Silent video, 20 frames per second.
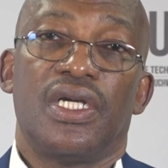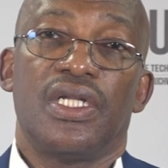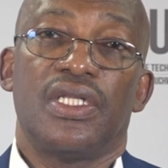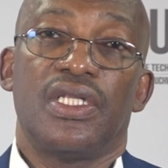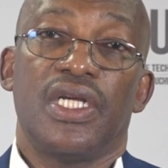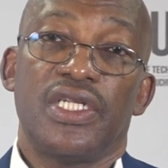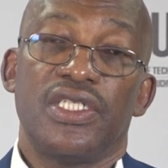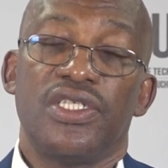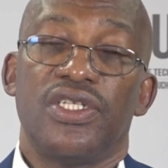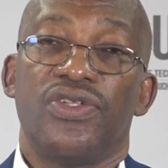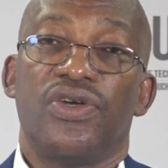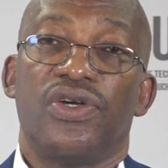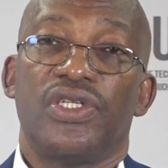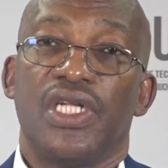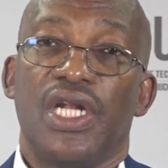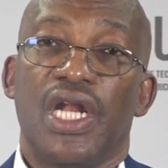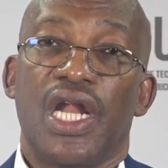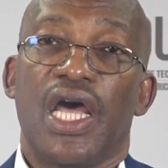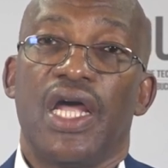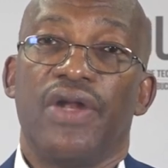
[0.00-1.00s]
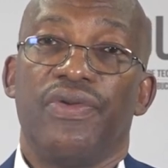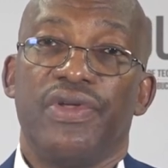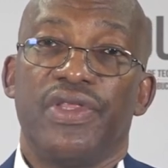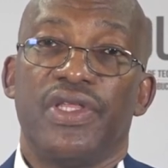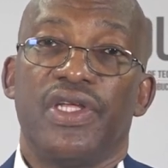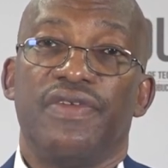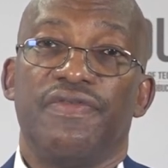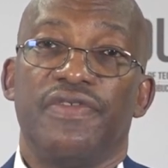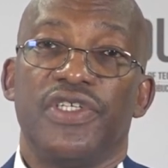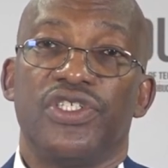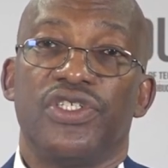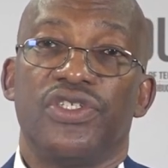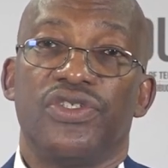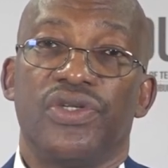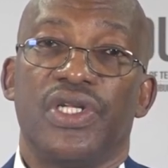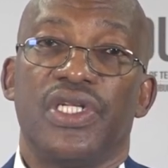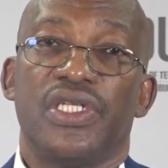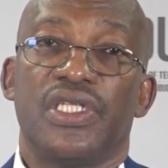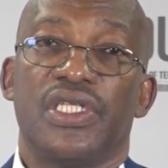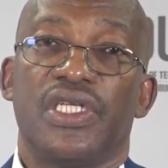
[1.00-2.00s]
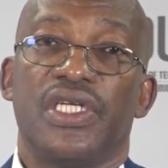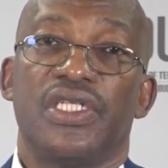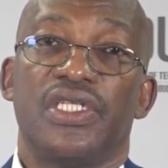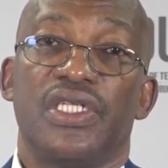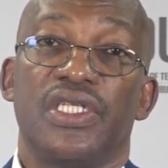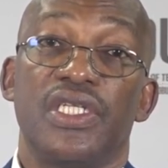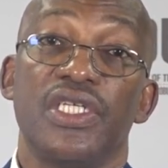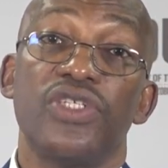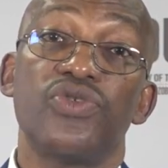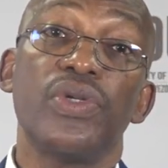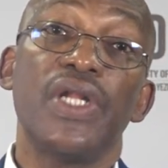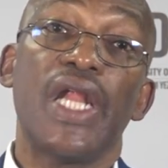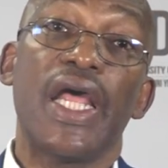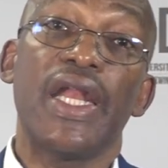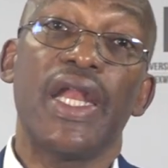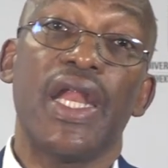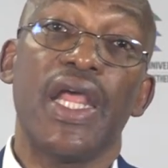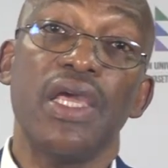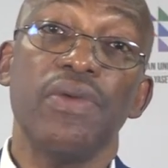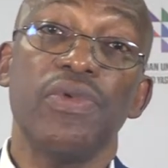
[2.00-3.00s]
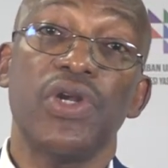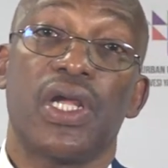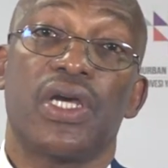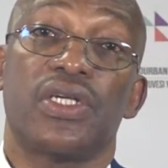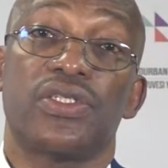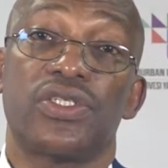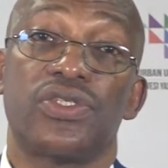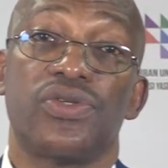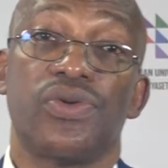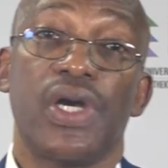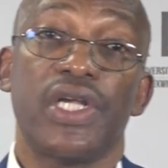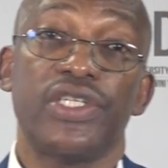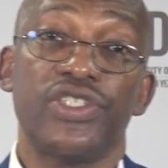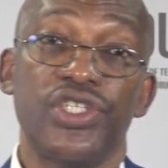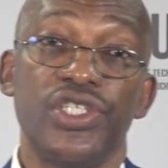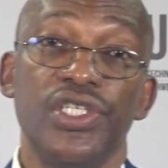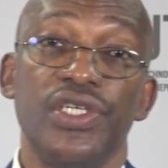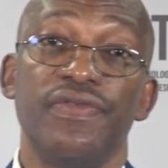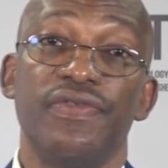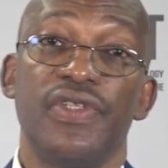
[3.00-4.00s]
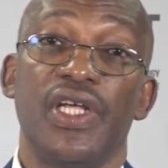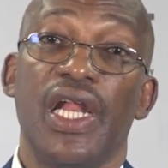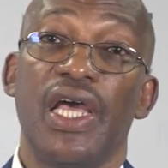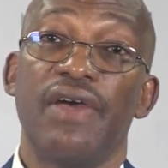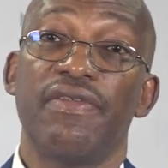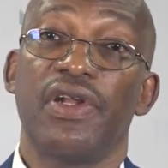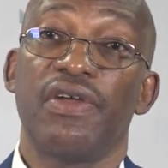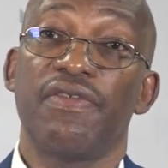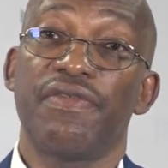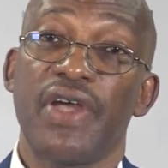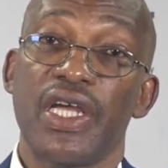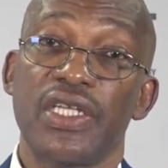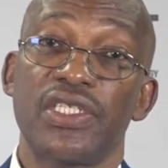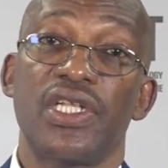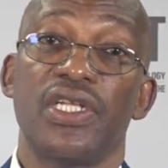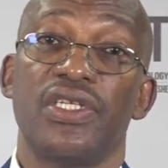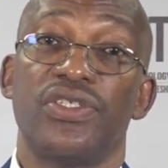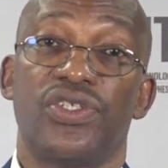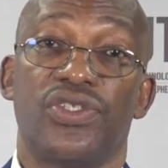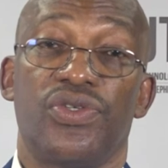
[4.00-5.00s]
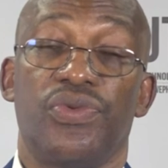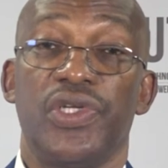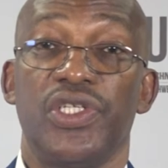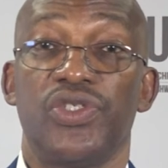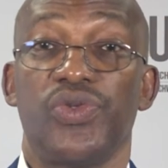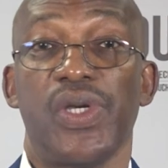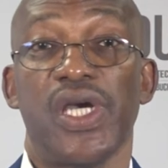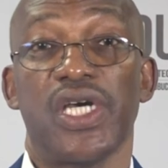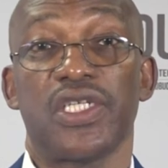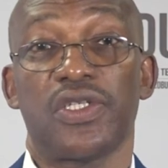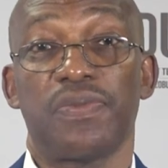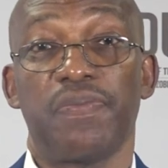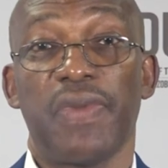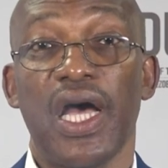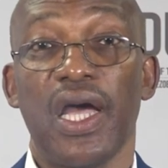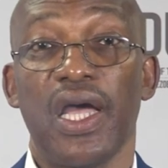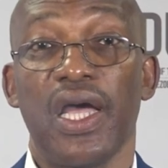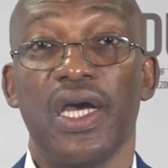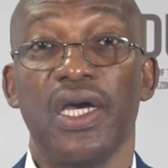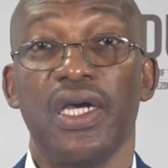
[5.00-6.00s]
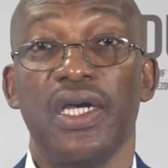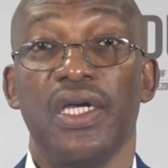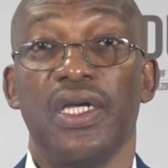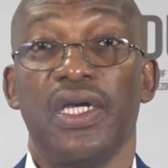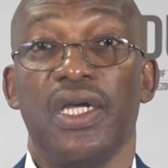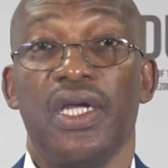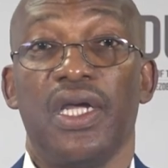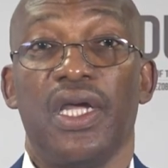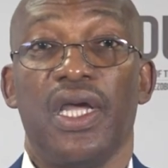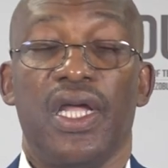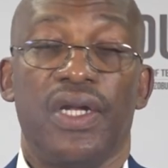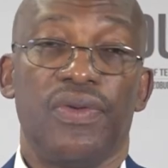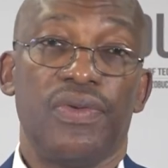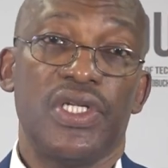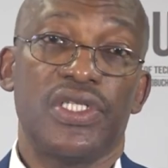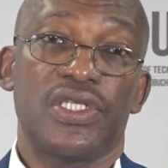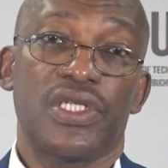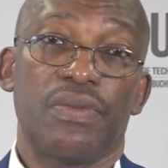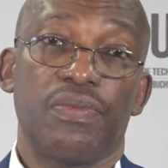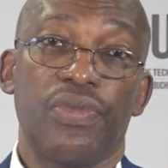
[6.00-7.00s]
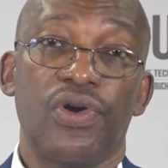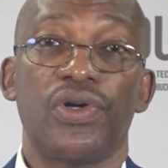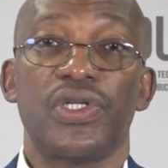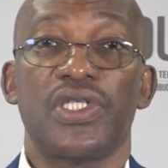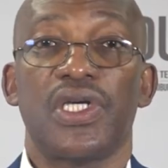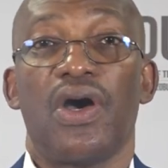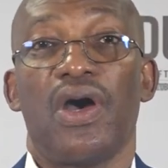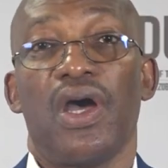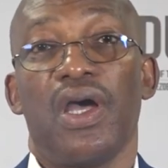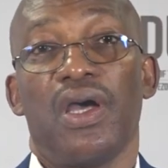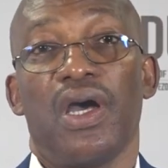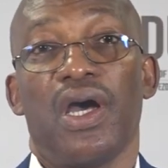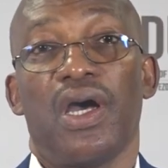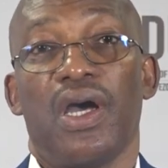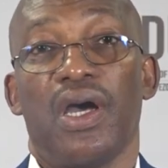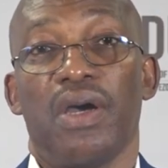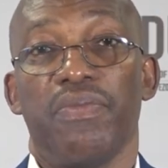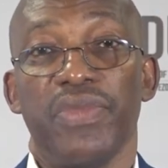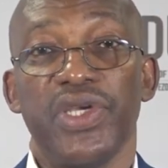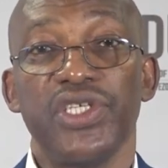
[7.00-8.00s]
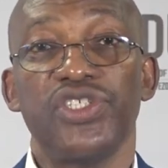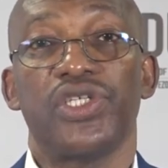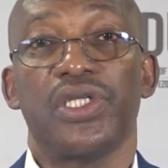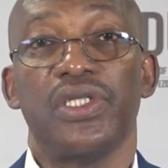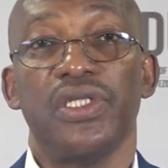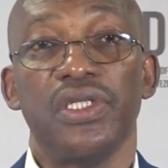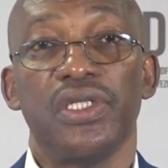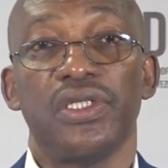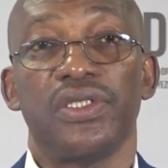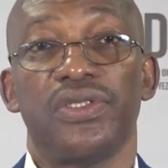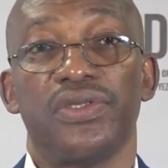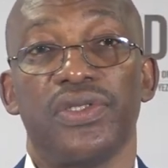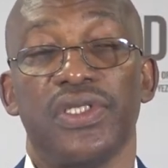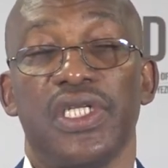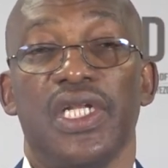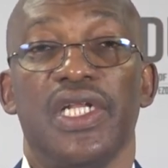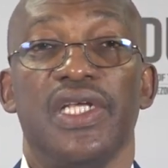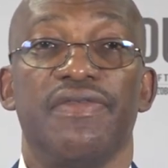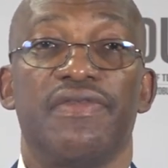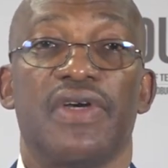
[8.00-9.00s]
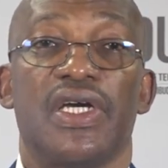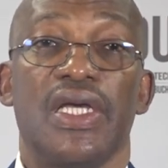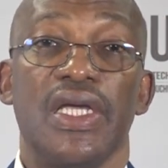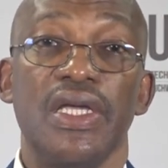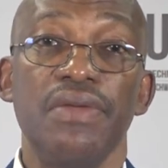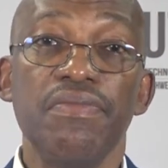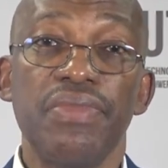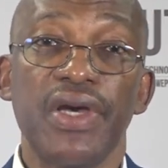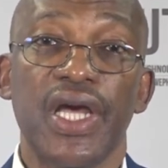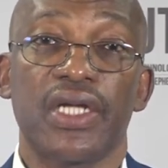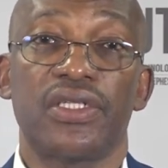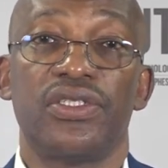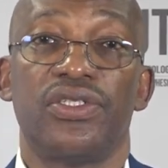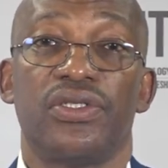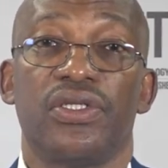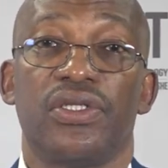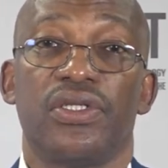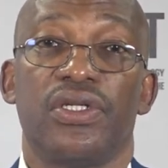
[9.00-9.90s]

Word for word: that is not in line with Envision 2030. This will enable us to achieve the level of excellence to which we aspire and will support our ambition to deliver impact